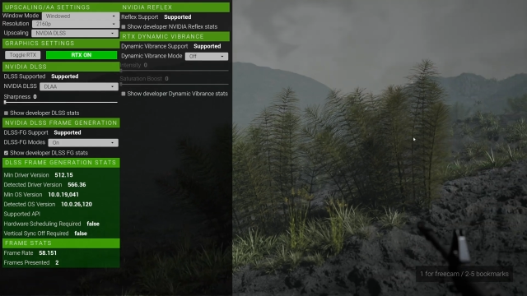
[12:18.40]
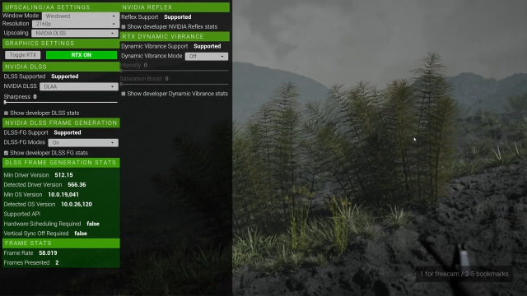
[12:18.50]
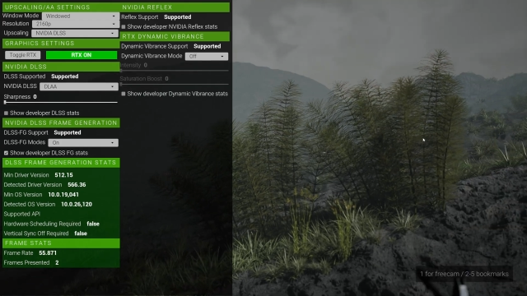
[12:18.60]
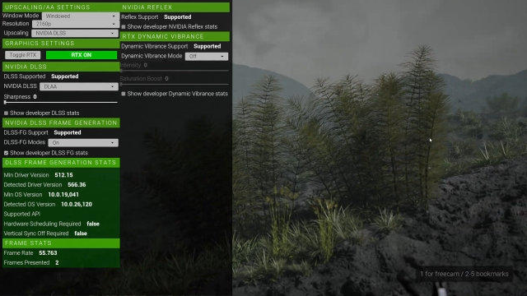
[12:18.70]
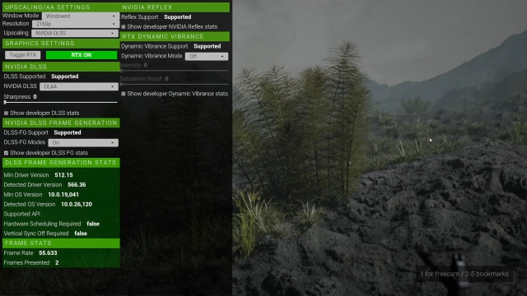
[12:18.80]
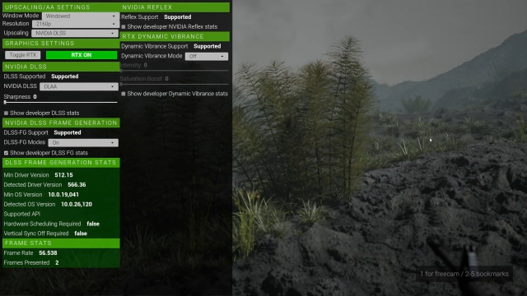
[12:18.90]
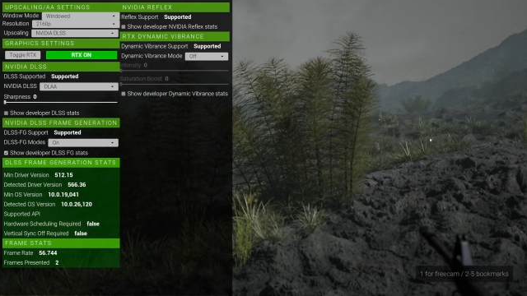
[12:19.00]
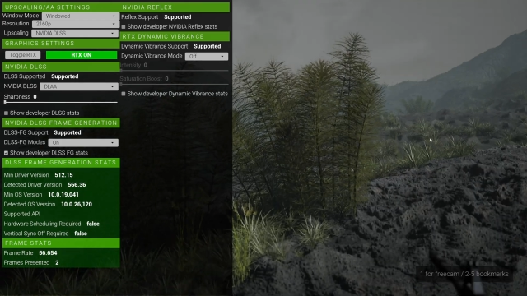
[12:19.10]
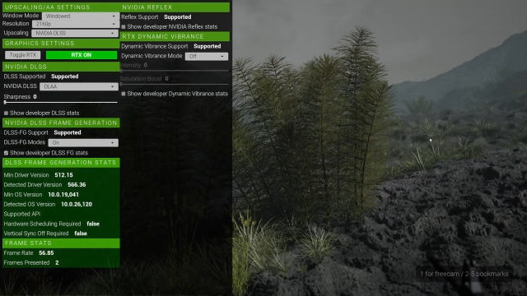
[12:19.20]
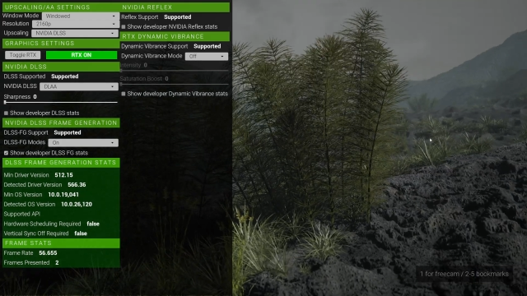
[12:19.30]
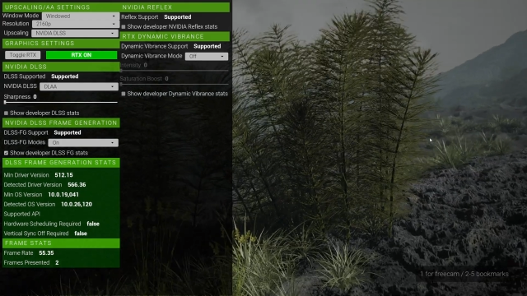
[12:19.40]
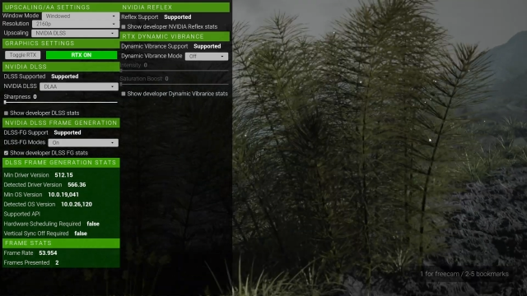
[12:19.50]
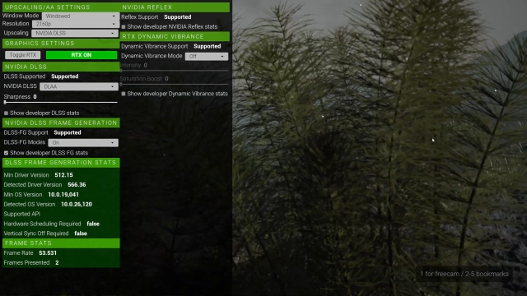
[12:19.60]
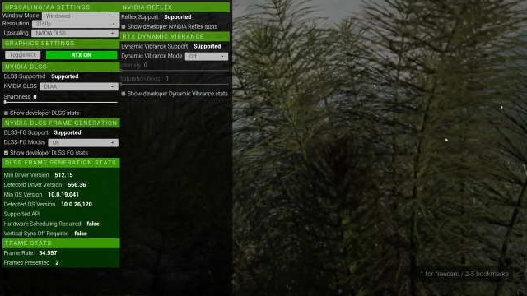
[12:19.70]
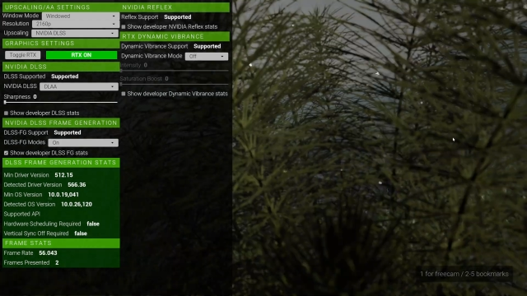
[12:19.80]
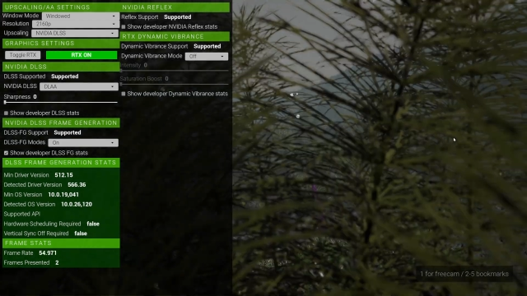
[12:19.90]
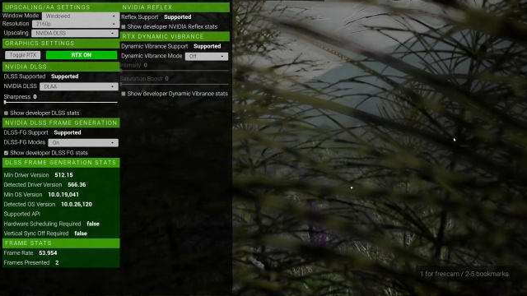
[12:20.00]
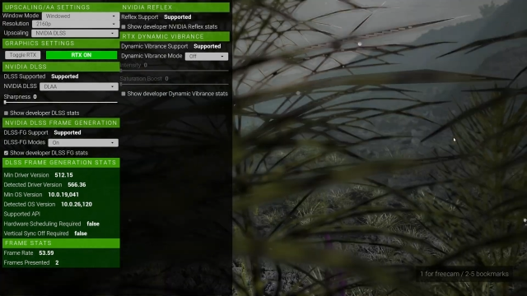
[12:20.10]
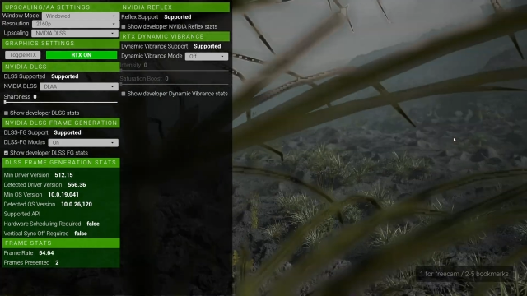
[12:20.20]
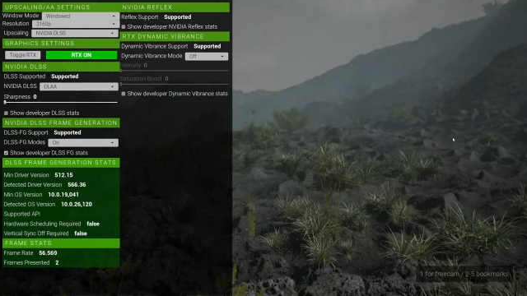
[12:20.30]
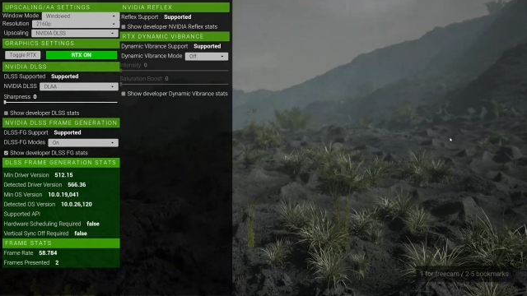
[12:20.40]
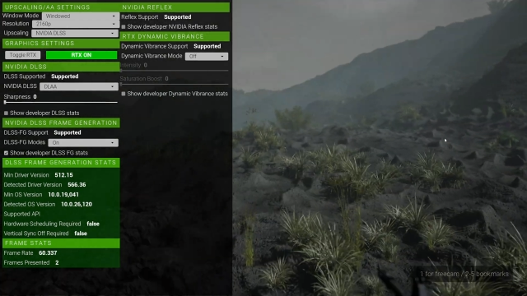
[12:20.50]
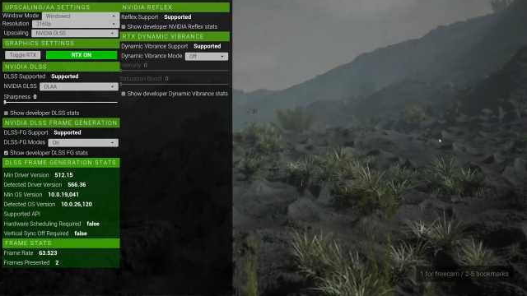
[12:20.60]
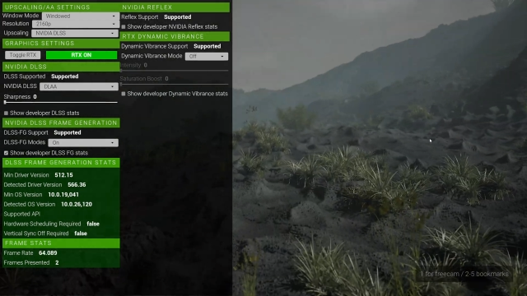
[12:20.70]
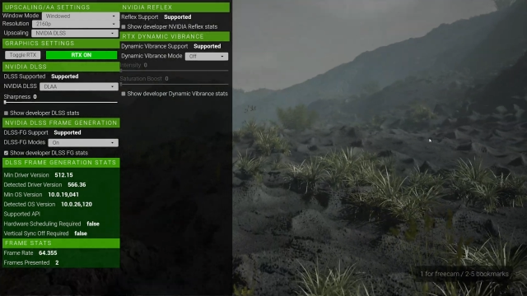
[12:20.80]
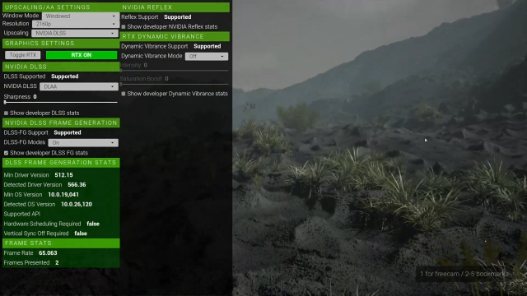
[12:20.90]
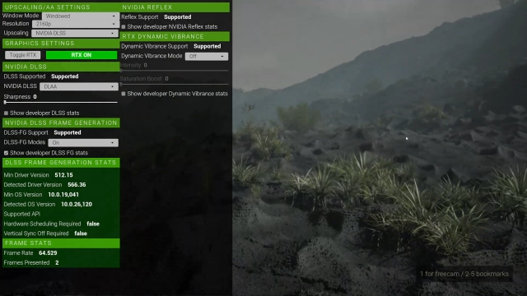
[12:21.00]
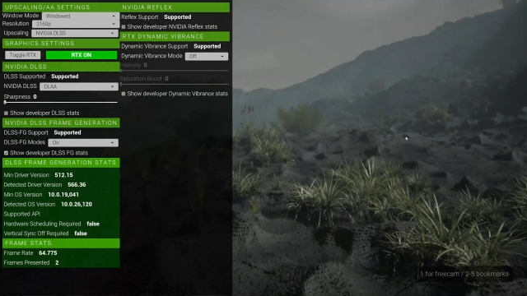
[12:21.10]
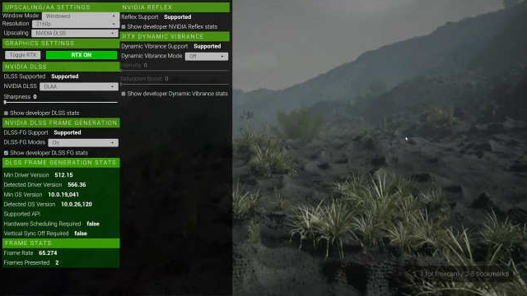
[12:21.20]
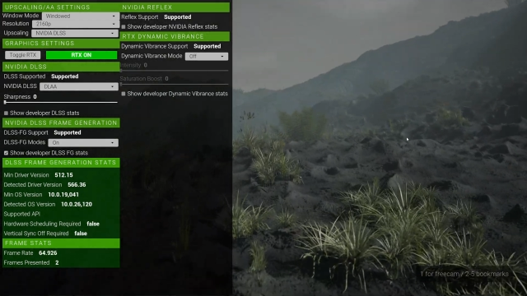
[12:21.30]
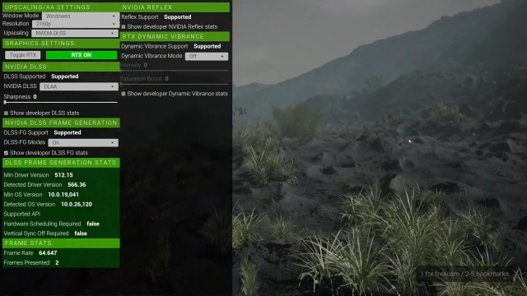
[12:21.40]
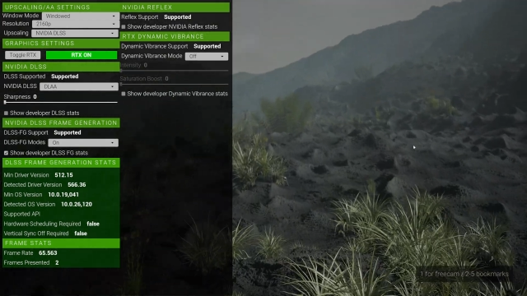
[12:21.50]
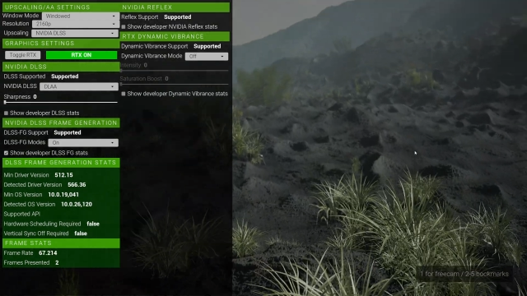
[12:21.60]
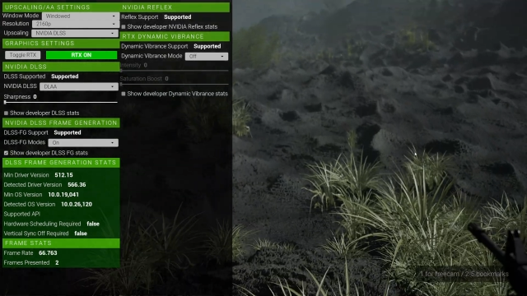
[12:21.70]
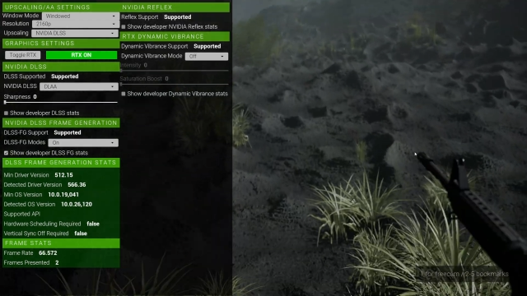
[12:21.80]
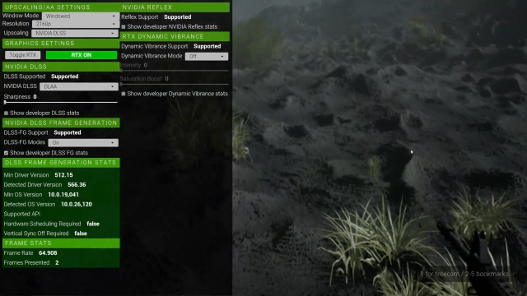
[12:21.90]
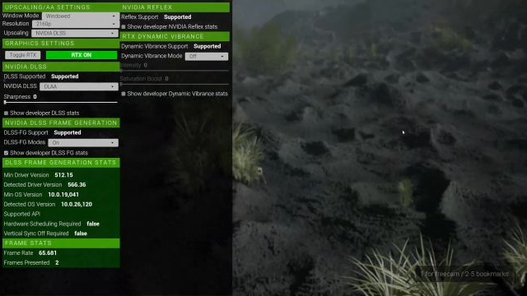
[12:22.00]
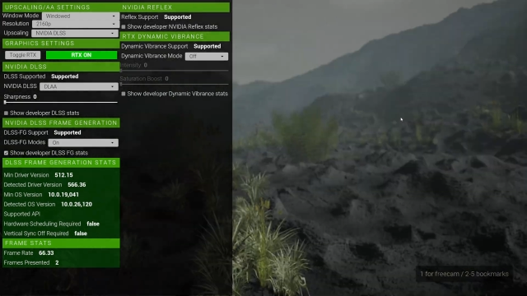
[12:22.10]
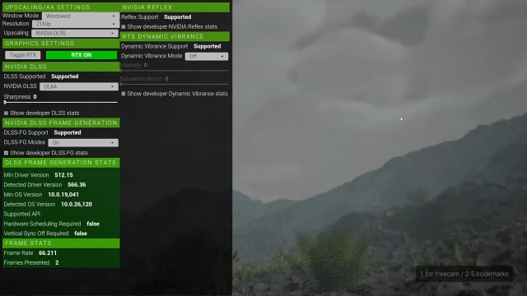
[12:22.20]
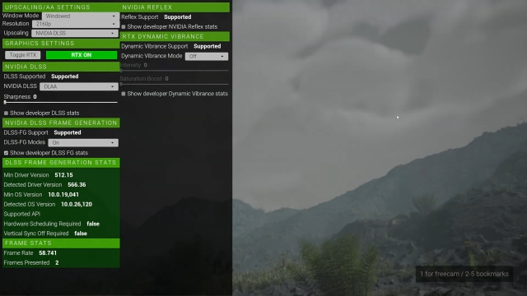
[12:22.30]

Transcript: (no speaker visible)